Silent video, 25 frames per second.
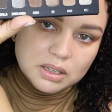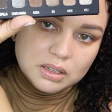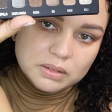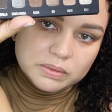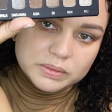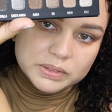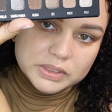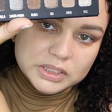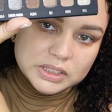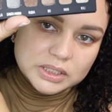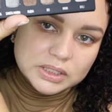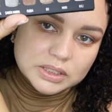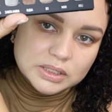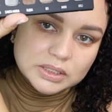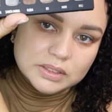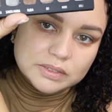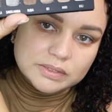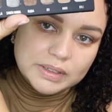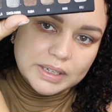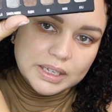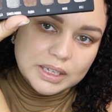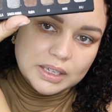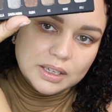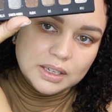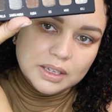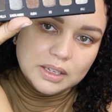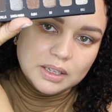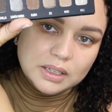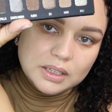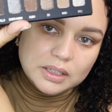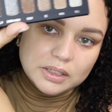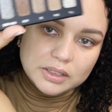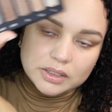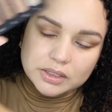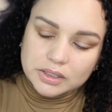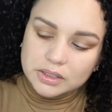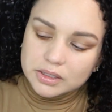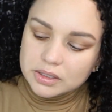which is right
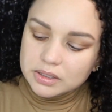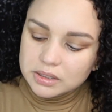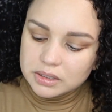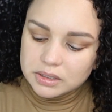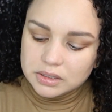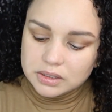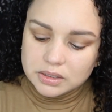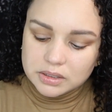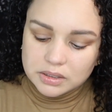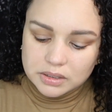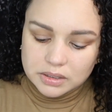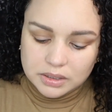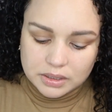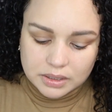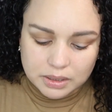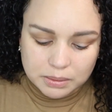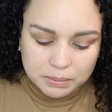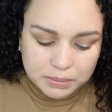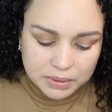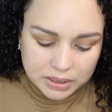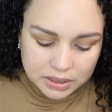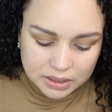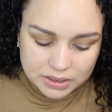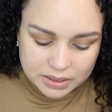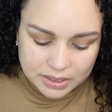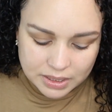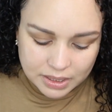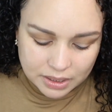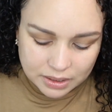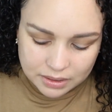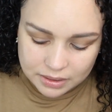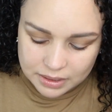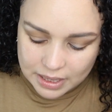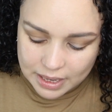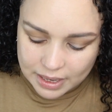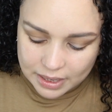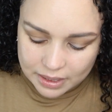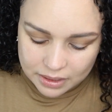here. And I'm gonna take
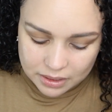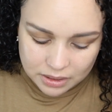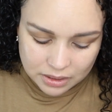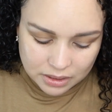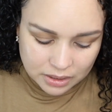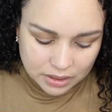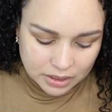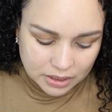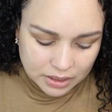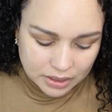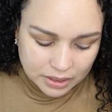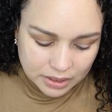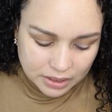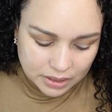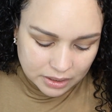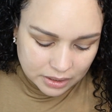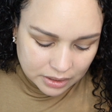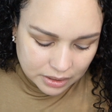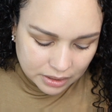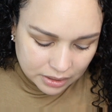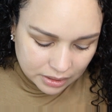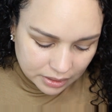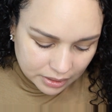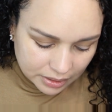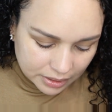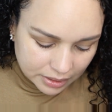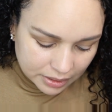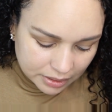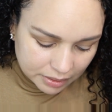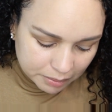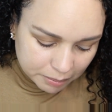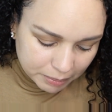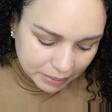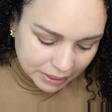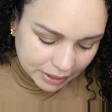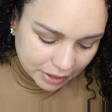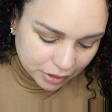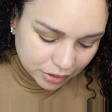that in
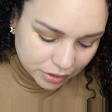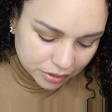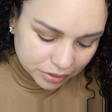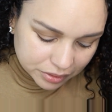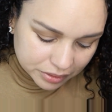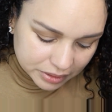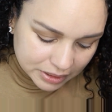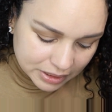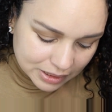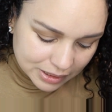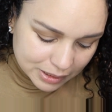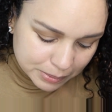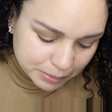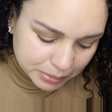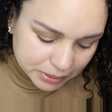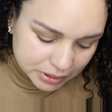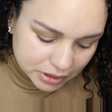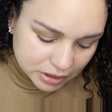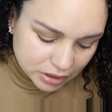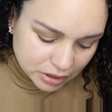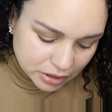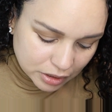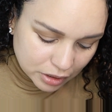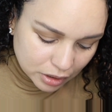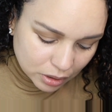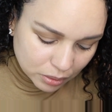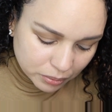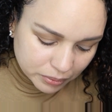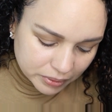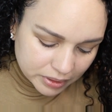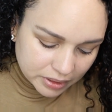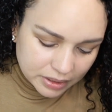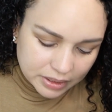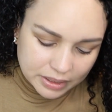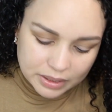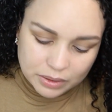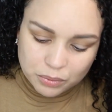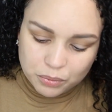my crease, but just lower
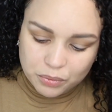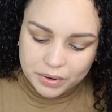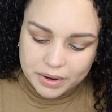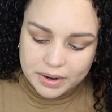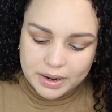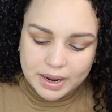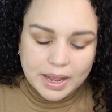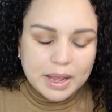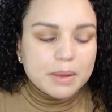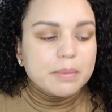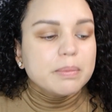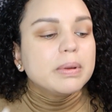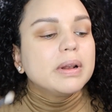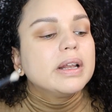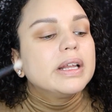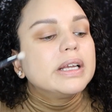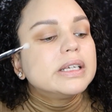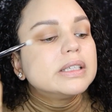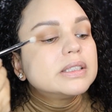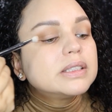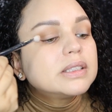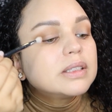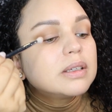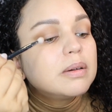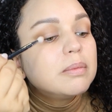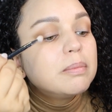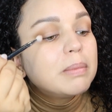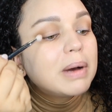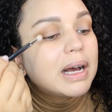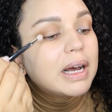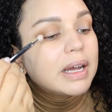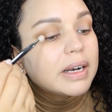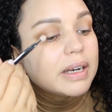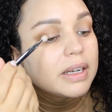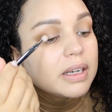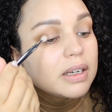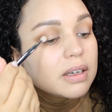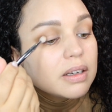than where I placed
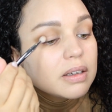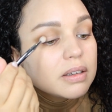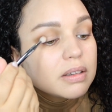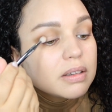Mari.